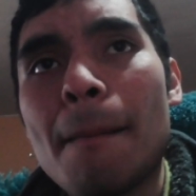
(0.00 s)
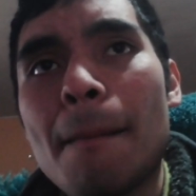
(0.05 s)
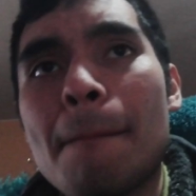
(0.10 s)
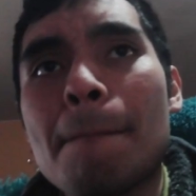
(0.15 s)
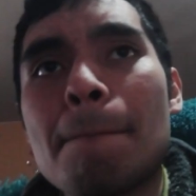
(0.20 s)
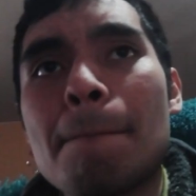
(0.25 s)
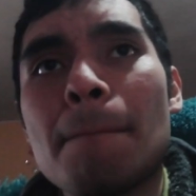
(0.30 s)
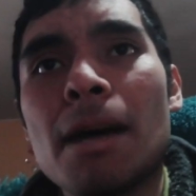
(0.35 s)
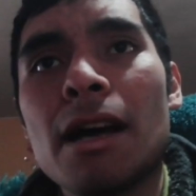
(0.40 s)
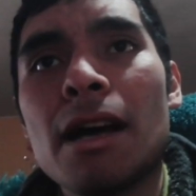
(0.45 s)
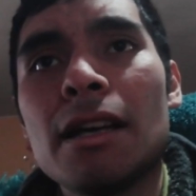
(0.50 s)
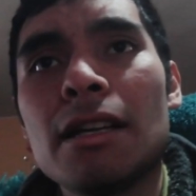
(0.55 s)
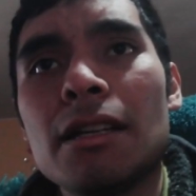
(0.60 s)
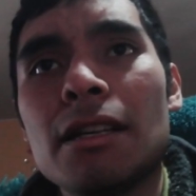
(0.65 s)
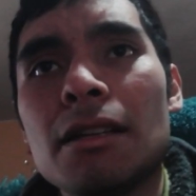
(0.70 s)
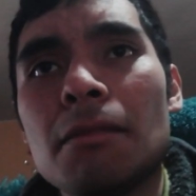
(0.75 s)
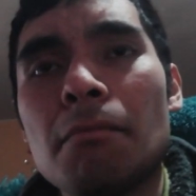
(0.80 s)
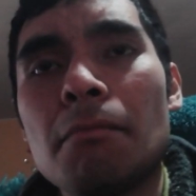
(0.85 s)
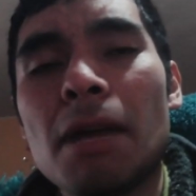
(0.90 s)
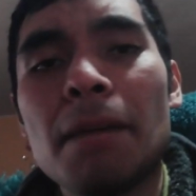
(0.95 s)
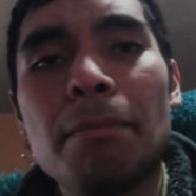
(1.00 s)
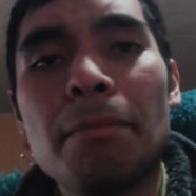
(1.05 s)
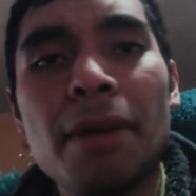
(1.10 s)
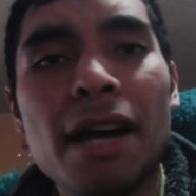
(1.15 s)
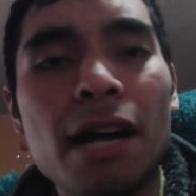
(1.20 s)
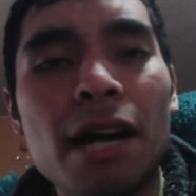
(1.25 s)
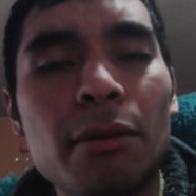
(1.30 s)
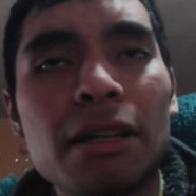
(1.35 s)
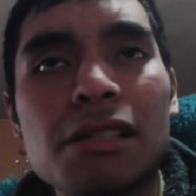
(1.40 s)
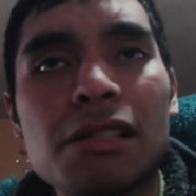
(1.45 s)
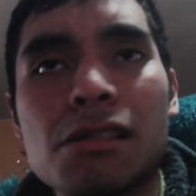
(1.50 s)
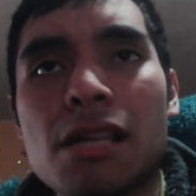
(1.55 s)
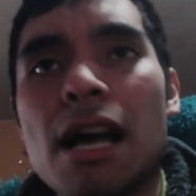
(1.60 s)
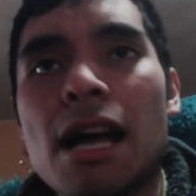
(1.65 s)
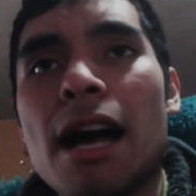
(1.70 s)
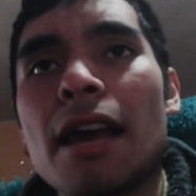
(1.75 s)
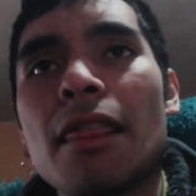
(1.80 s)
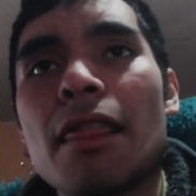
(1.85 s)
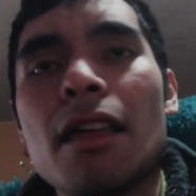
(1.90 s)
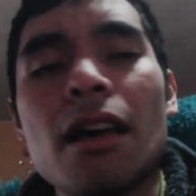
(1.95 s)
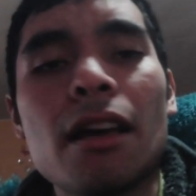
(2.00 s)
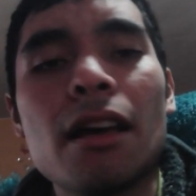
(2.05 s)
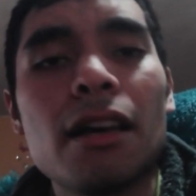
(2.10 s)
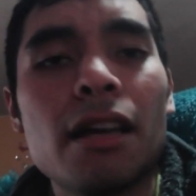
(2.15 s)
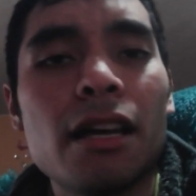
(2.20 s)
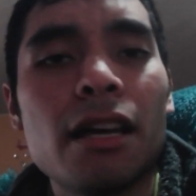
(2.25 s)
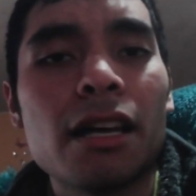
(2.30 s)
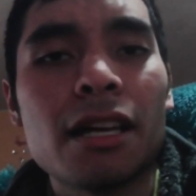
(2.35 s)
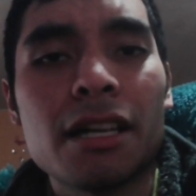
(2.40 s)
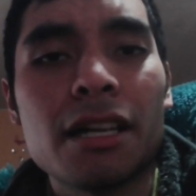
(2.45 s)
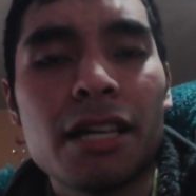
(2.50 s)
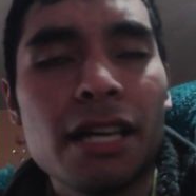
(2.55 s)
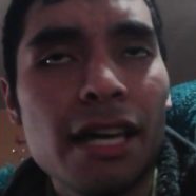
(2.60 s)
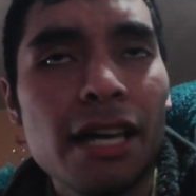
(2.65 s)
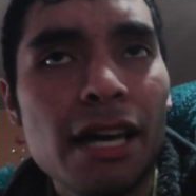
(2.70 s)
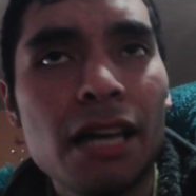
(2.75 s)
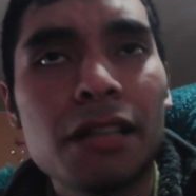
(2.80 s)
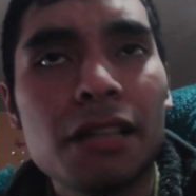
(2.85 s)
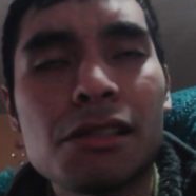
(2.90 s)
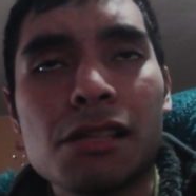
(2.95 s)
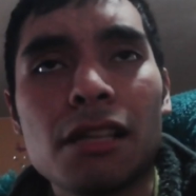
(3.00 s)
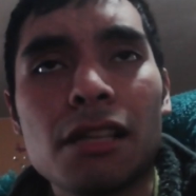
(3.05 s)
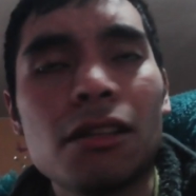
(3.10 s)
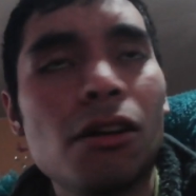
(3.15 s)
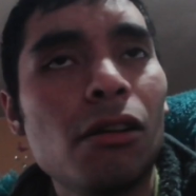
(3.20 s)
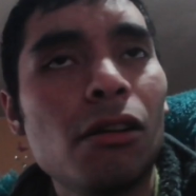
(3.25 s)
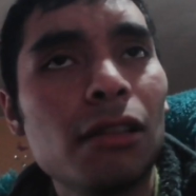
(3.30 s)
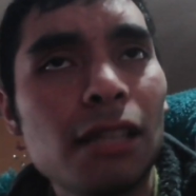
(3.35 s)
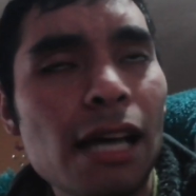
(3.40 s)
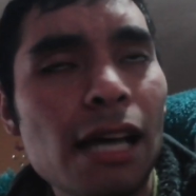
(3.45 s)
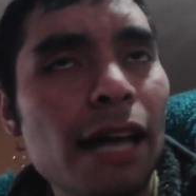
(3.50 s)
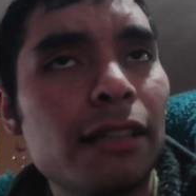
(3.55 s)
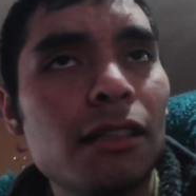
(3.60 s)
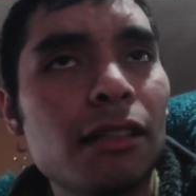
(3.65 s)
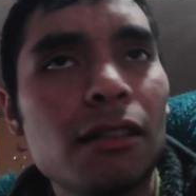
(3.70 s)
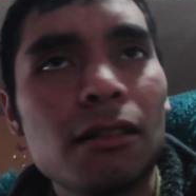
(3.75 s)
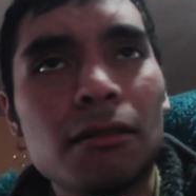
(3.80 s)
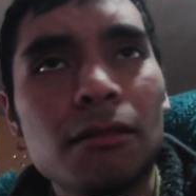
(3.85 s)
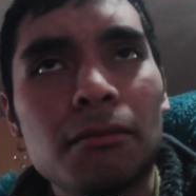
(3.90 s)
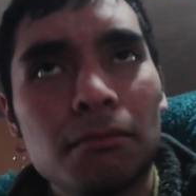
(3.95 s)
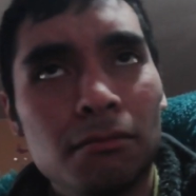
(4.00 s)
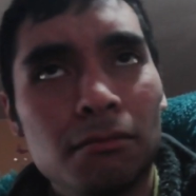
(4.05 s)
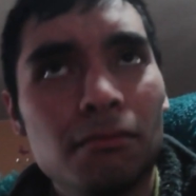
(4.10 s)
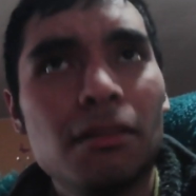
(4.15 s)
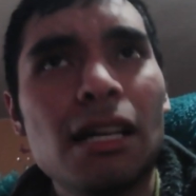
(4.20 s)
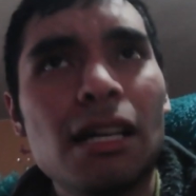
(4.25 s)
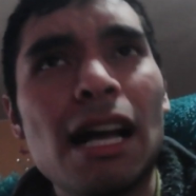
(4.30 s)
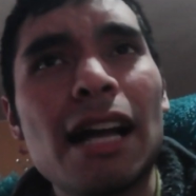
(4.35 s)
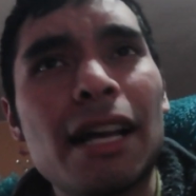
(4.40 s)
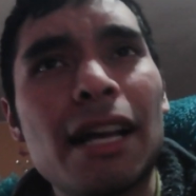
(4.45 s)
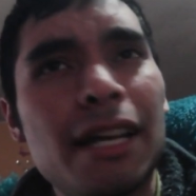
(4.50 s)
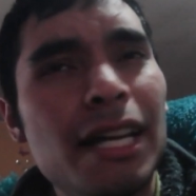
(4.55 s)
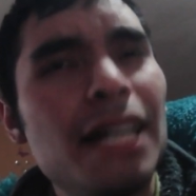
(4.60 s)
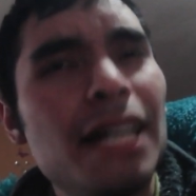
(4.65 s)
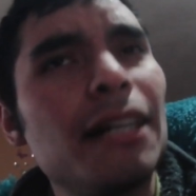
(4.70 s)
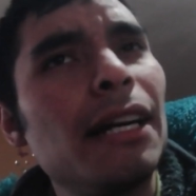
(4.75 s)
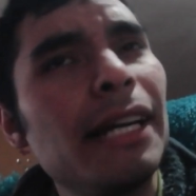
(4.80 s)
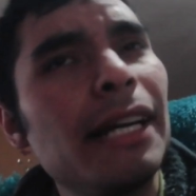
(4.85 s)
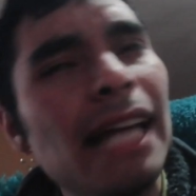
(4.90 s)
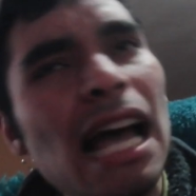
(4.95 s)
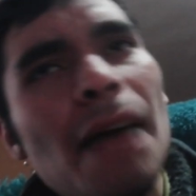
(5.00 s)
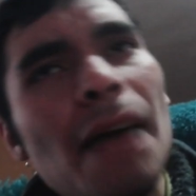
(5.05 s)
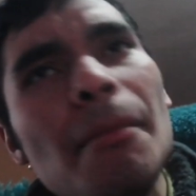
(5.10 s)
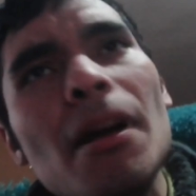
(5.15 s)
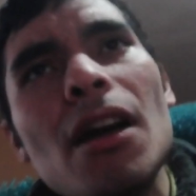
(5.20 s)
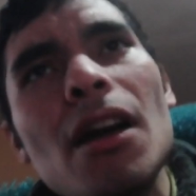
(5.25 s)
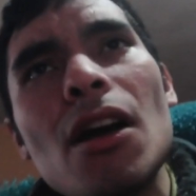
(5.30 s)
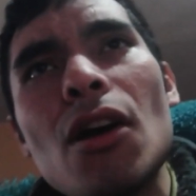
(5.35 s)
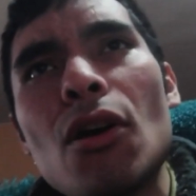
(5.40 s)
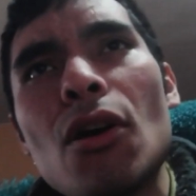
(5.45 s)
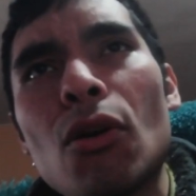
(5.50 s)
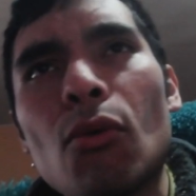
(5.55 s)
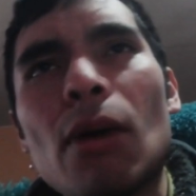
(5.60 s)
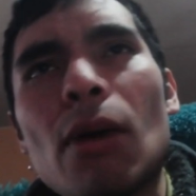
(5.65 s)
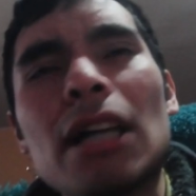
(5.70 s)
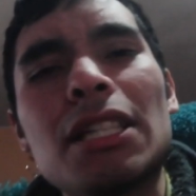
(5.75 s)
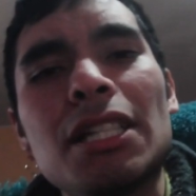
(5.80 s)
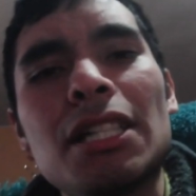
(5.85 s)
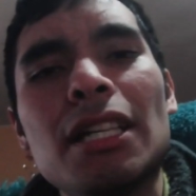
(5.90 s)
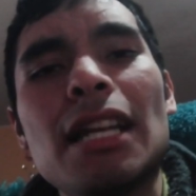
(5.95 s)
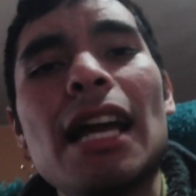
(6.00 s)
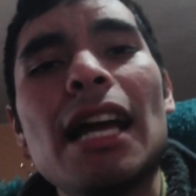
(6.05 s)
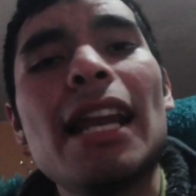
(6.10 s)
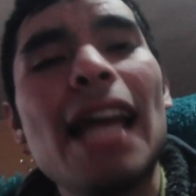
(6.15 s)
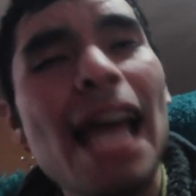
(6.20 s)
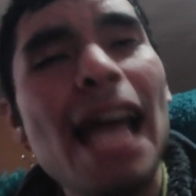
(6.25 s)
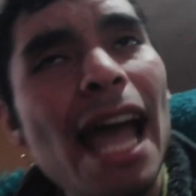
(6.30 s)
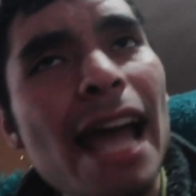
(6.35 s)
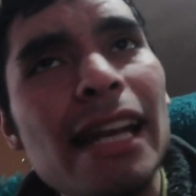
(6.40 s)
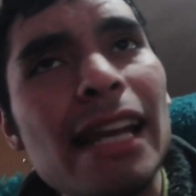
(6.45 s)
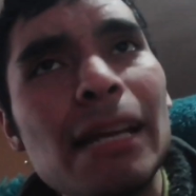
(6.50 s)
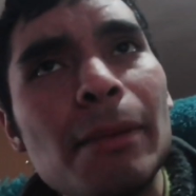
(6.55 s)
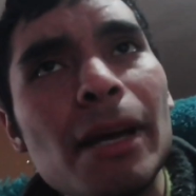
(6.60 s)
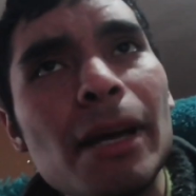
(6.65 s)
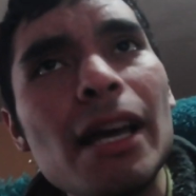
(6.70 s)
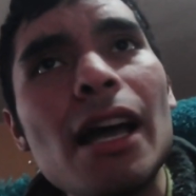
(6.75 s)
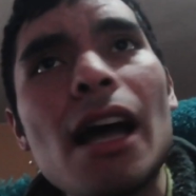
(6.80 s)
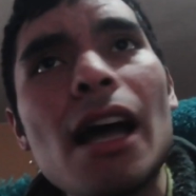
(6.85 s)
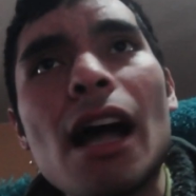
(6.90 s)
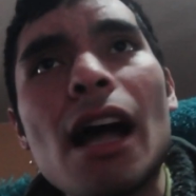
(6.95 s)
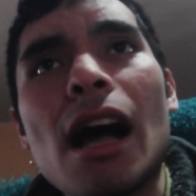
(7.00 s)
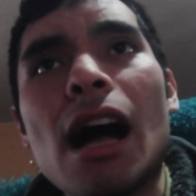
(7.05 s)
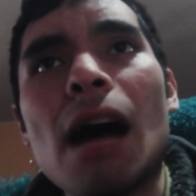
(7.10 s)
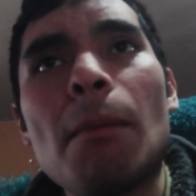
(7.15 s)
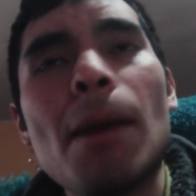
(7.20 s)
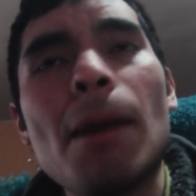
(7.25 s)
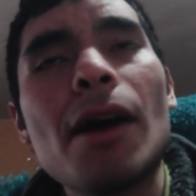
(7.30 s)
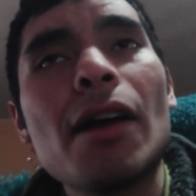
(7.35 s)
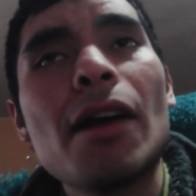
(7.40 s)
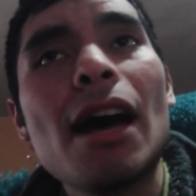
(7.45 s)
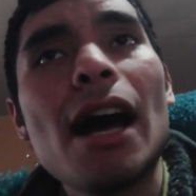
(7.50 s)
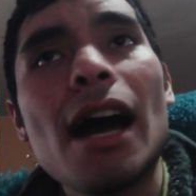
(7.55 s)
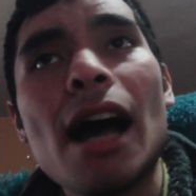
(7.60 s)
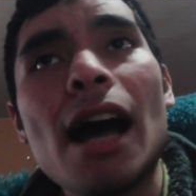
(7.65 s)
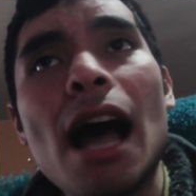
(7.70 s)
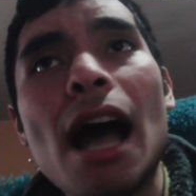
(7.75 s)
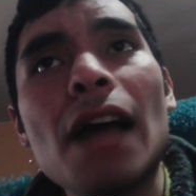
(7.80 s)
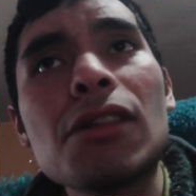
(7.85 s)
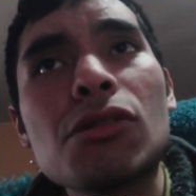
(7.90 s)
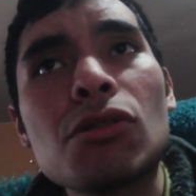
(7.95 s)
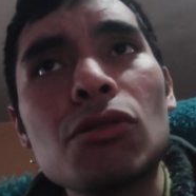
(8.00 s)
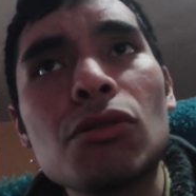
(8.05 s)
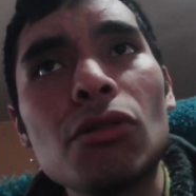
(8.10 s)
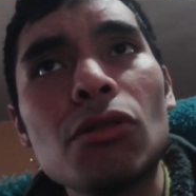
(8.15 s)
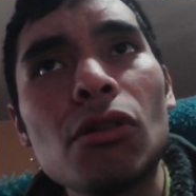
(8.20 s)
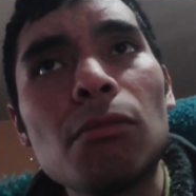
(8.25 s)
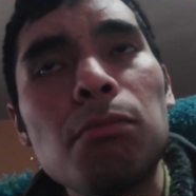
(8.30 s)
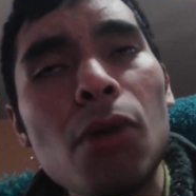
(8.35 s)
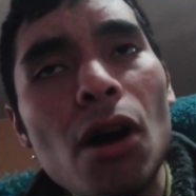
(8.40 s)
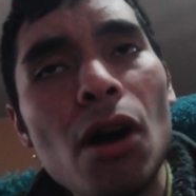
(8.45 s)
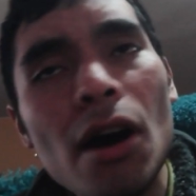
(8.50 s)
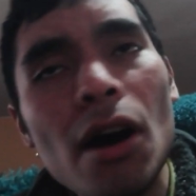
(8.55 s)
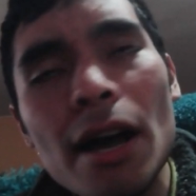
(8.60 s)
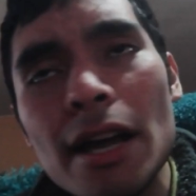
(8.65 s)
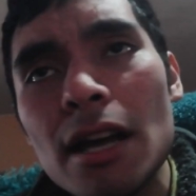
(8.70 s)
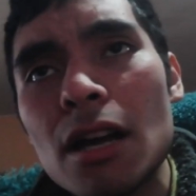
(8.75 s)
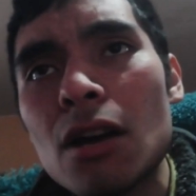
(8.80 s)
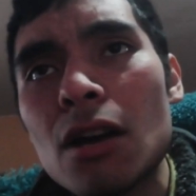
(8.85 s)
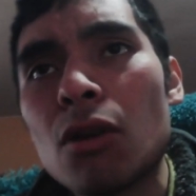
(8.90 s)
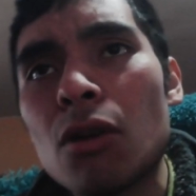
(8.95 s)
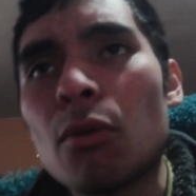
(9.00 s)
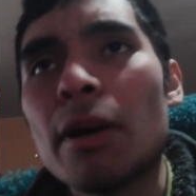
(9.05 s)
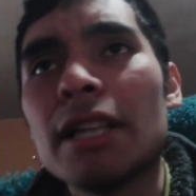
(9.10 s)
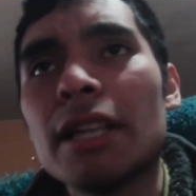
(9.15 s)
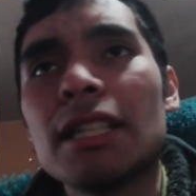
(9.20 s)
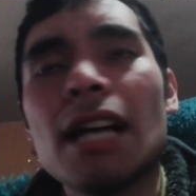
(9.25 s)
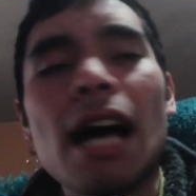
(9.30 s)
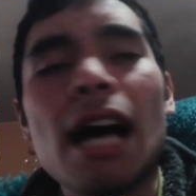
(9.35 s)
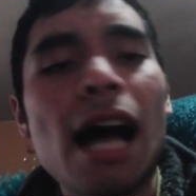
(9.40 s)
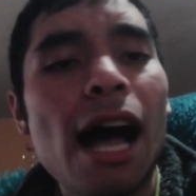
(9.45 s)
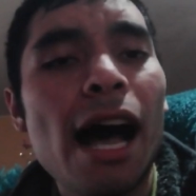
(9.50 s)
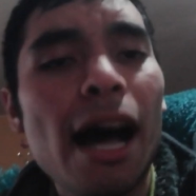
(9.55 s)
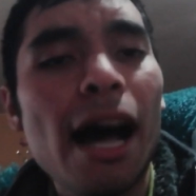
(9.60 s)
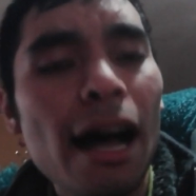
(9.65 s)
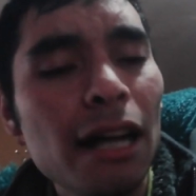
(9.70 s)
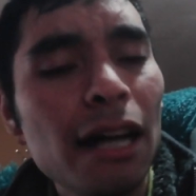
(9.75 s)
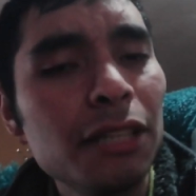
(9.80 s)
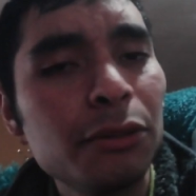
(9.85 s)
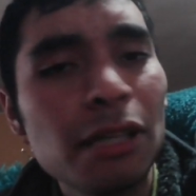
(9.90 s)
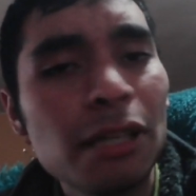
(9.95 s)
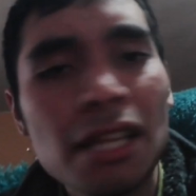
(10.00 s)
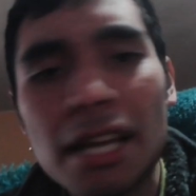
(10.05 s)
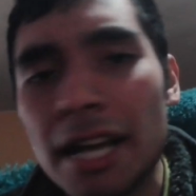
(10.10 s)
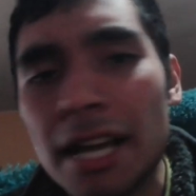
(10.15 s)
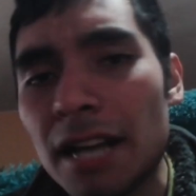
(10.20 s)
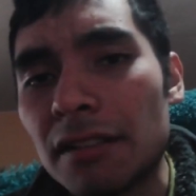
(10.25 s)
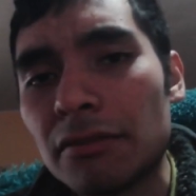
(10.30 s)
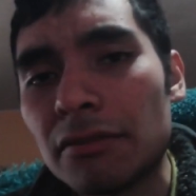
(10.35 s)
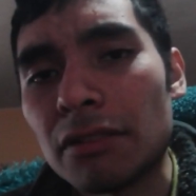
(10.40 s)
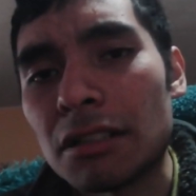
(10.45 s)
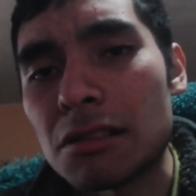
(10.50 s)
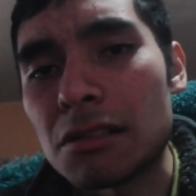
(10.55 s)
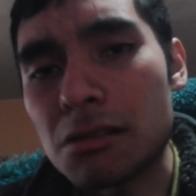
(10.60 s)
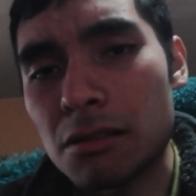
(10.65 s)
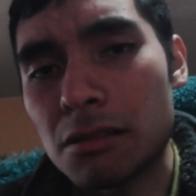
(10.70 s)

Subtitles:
my parents had kids and all that, and here I am watching an anime about a high school boy with 100 girlfriends,